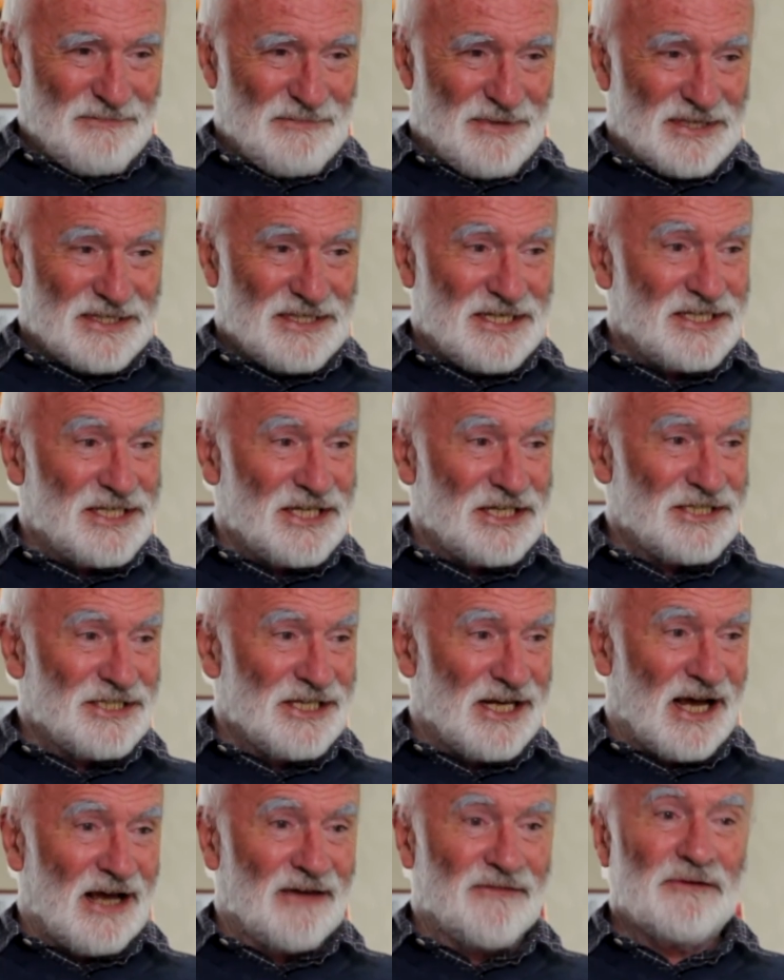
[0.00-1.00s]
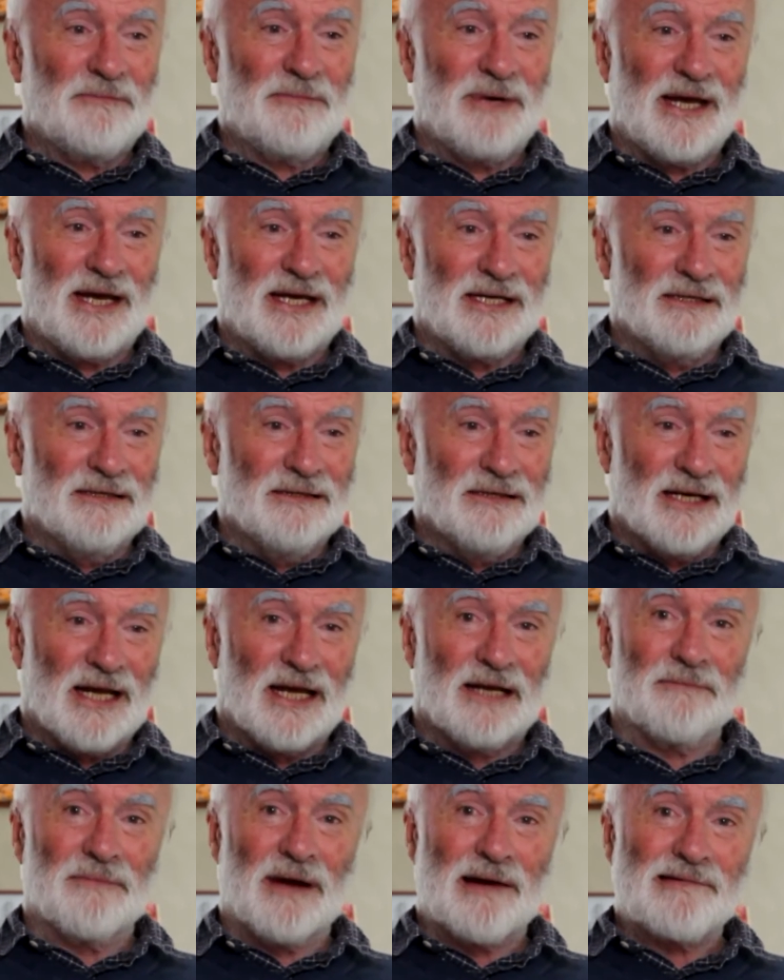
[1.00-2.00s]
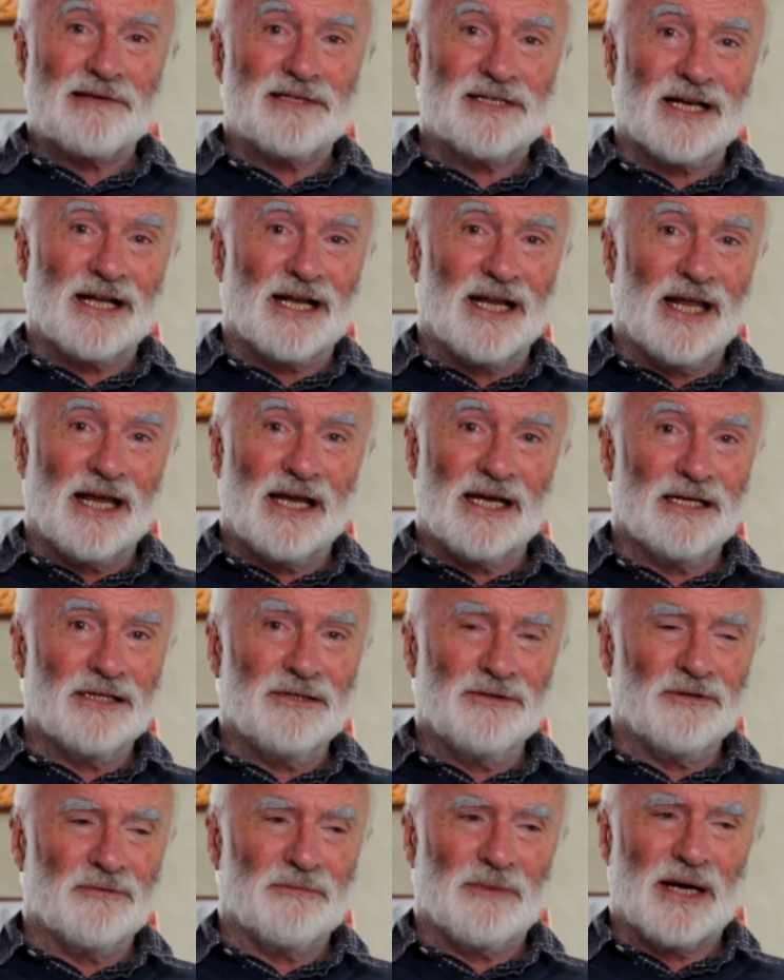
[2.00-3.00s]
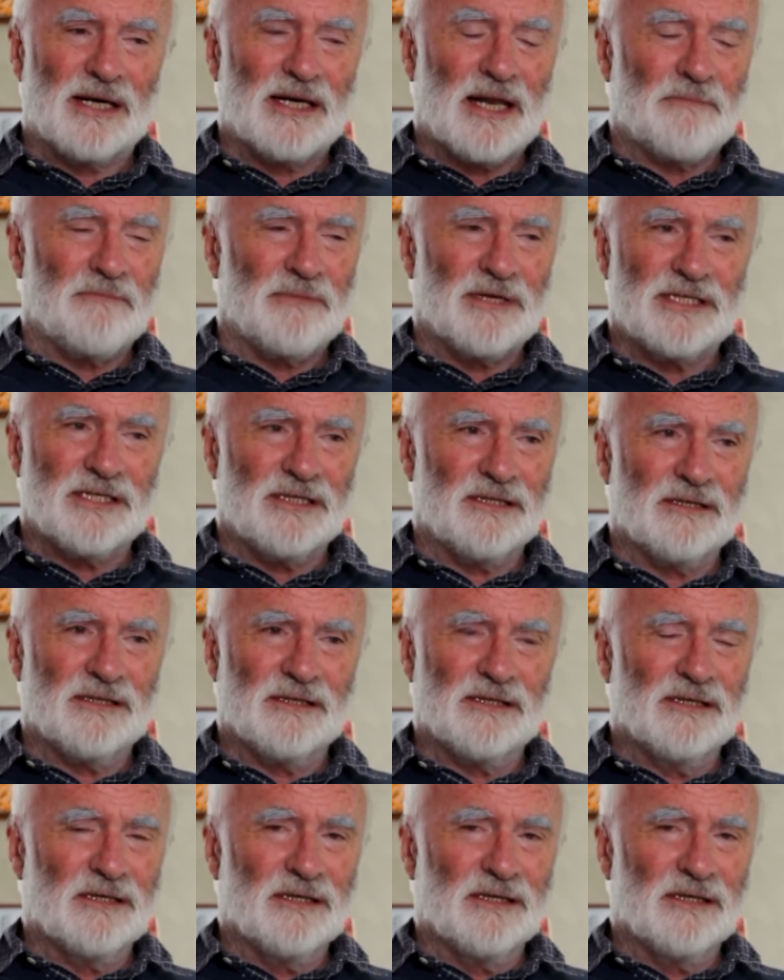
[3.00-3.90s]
Best decision I ever made, getting married to Claire, don't mind admitting.